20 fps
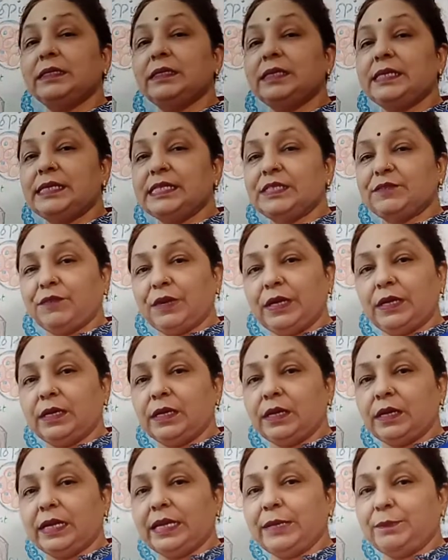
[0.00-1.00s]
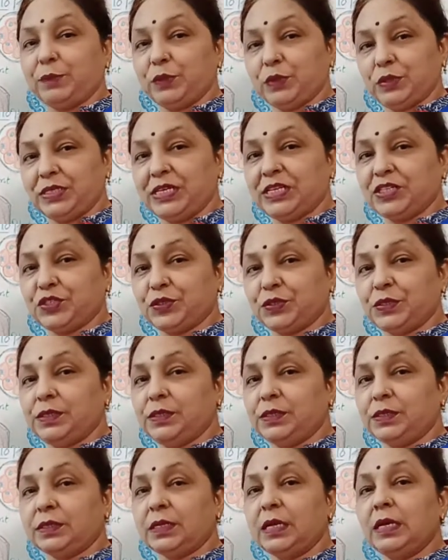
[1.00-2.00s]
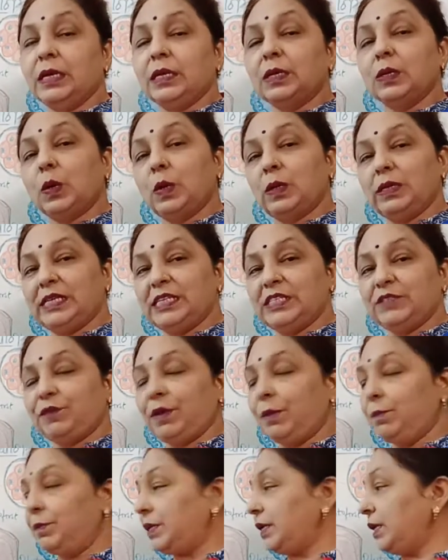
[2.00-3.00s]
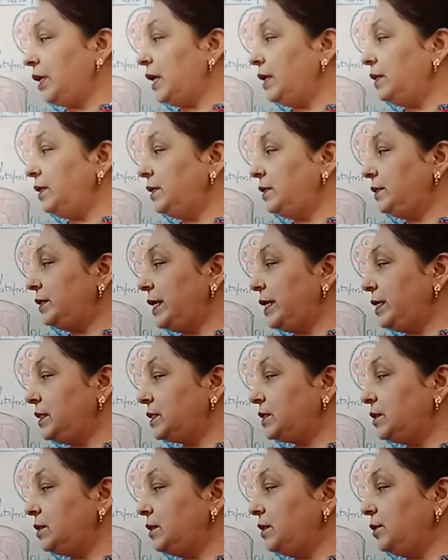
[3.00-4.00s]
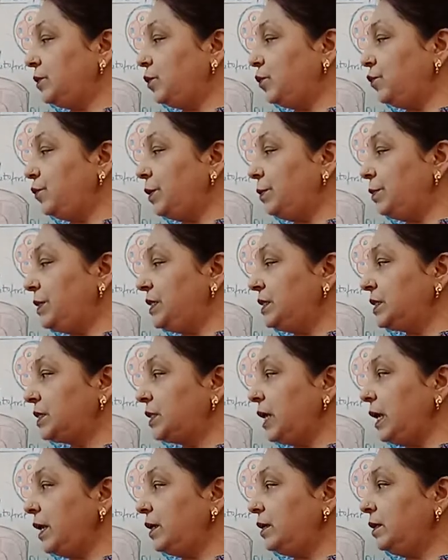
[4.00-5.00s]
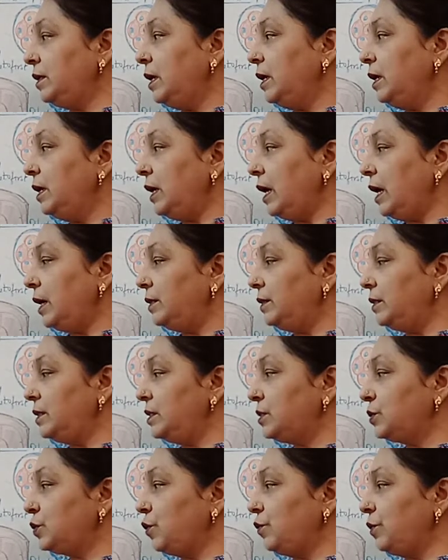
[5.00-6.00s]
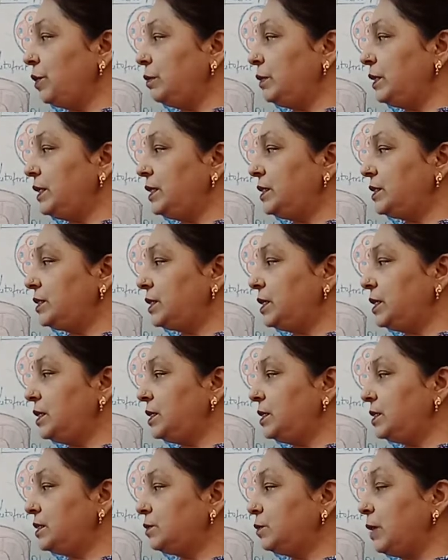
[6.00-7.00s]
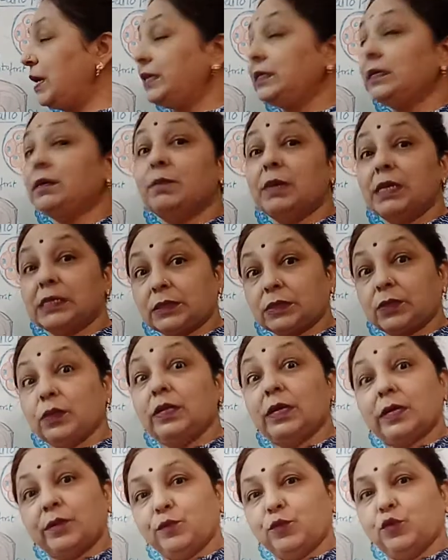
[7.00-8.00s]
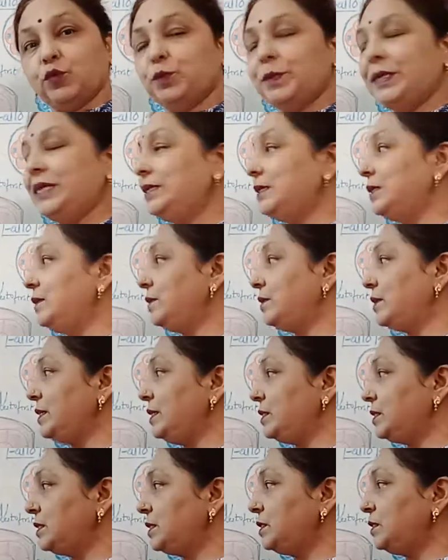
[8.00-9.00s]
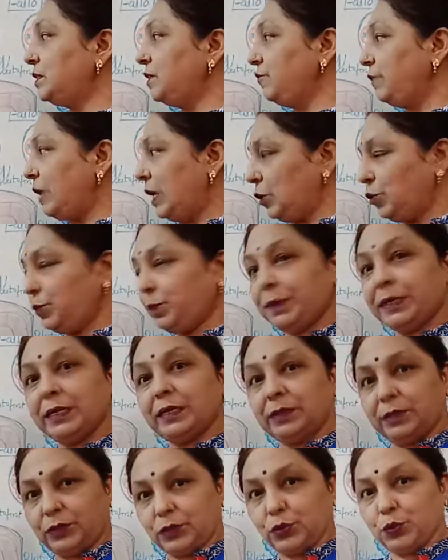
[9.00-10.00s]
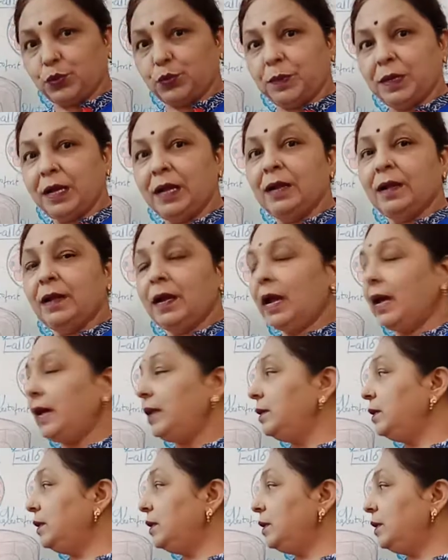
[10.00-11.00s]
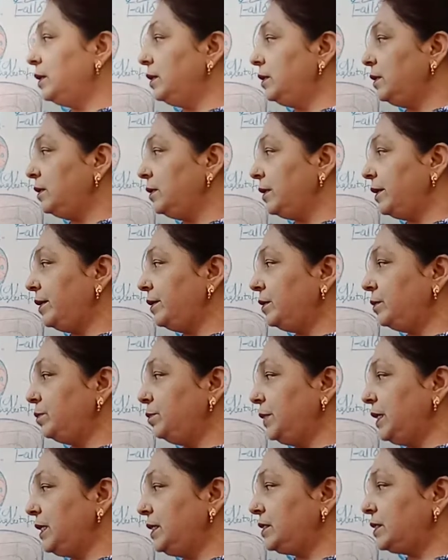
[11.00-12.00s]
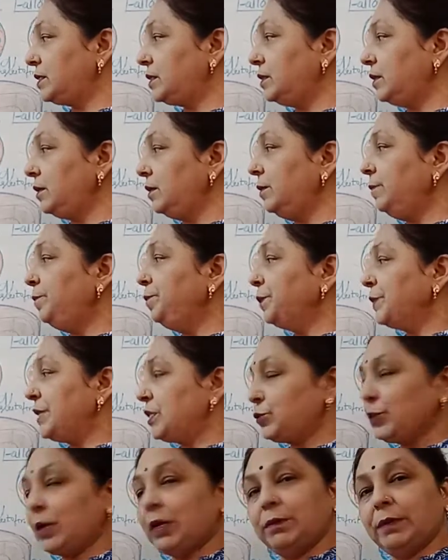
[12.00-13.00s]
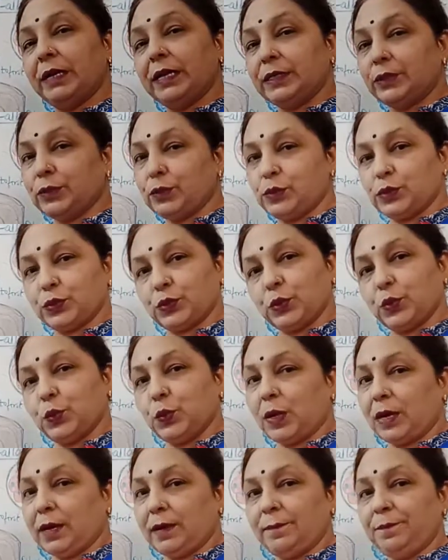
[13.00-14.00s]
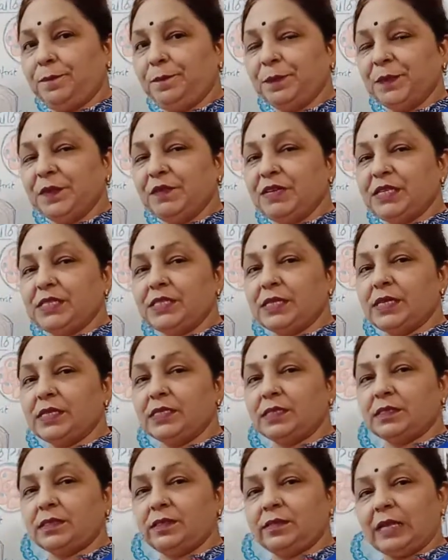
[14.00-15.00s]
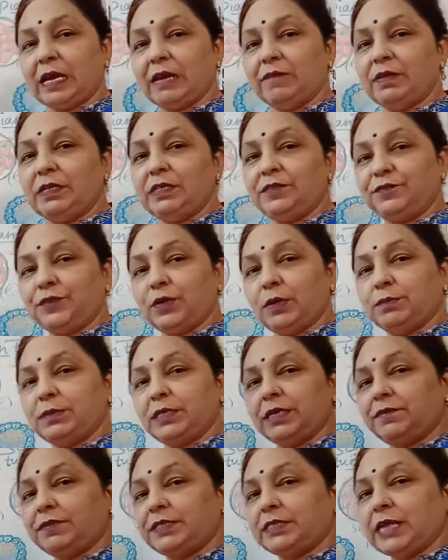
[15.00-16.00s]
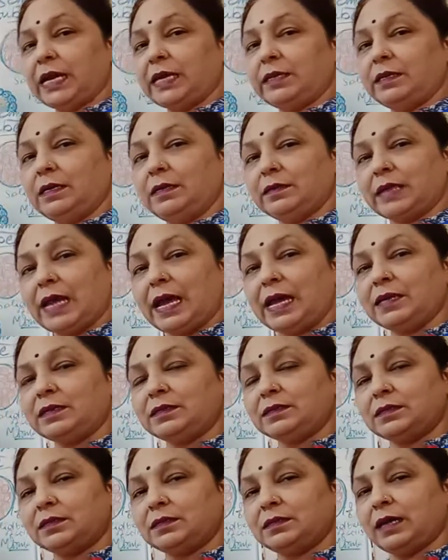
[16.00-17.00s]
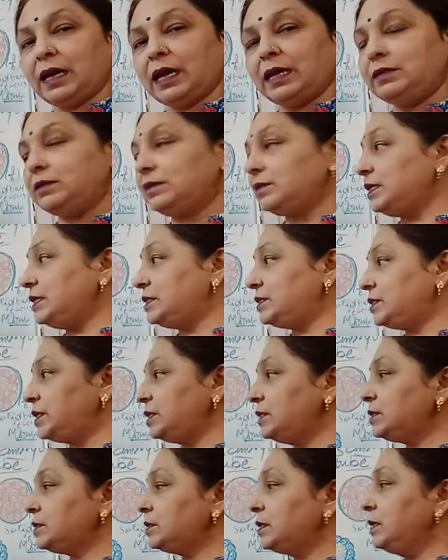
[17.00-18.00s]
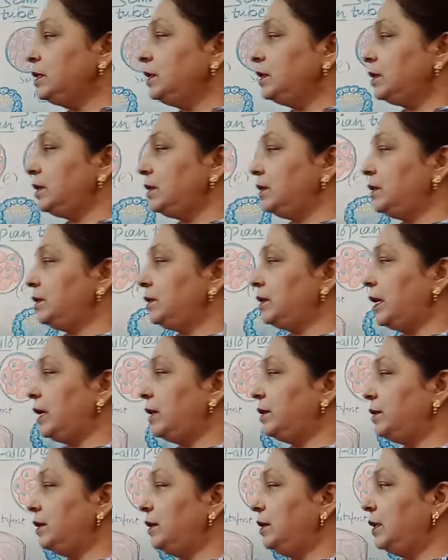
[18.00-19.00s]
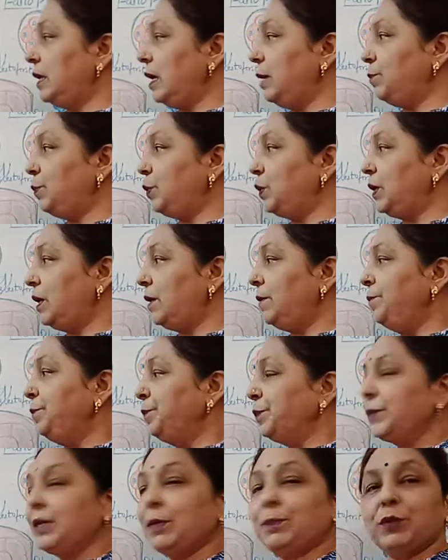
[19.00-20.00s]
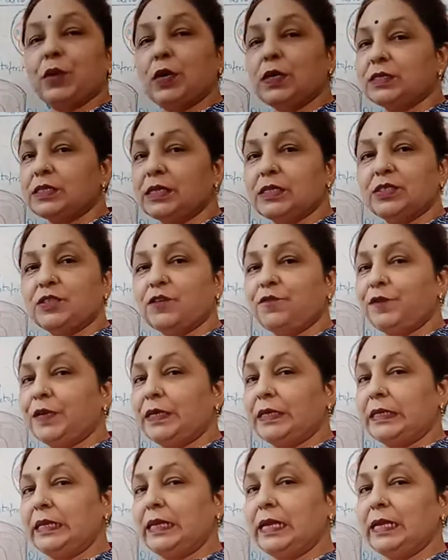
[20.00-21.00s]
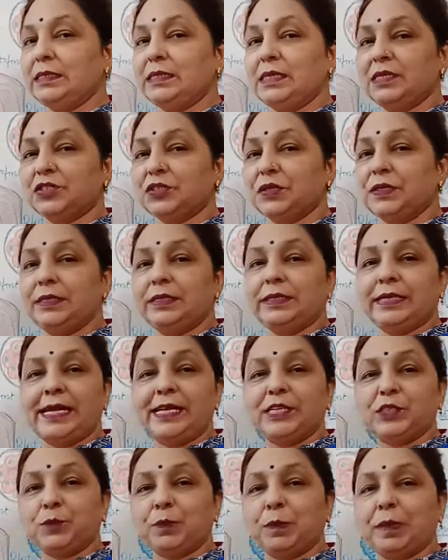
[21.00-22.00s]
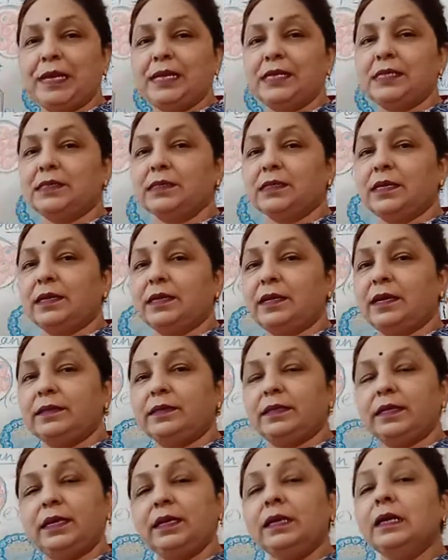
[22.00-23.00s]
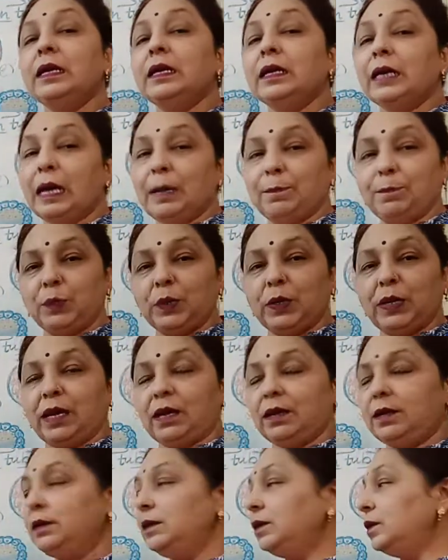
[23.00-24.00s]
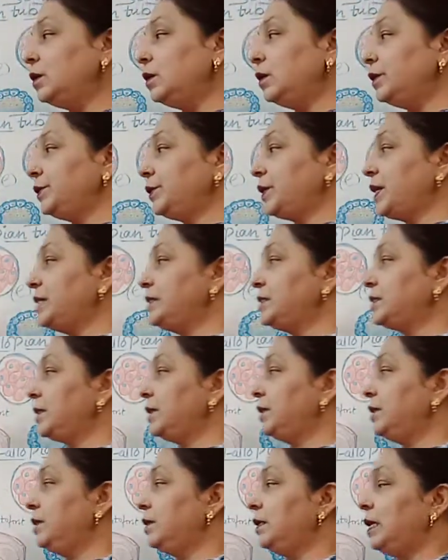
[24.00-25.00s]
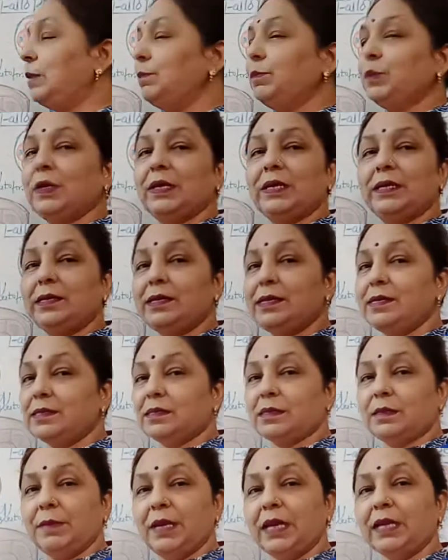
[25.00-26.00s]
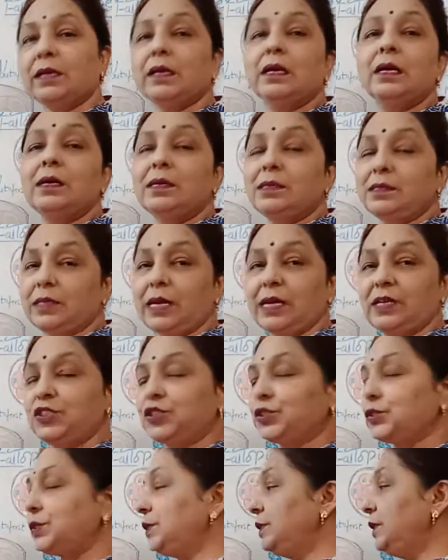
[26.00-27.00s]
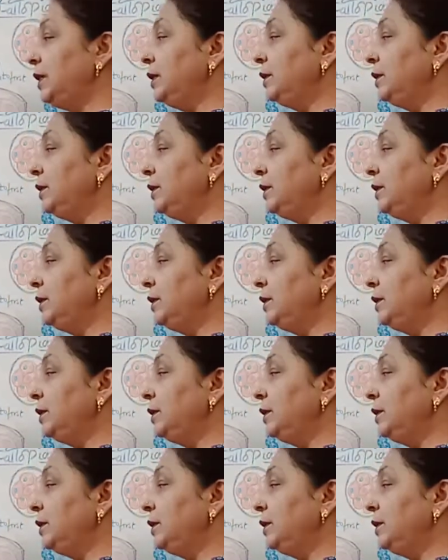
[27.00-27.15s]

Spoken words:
these finger-like projections called as fimbriae, and it takes the ovum inside, and this ovum reaches by the muscular movement, it reaches the fallopian tube, and here it meets the spermatozoa which is travelled from the vaginal tract and reaches here at the ampulla. The process of fertilization takes place at the ampulla, or you can say here ampullary stomach junction.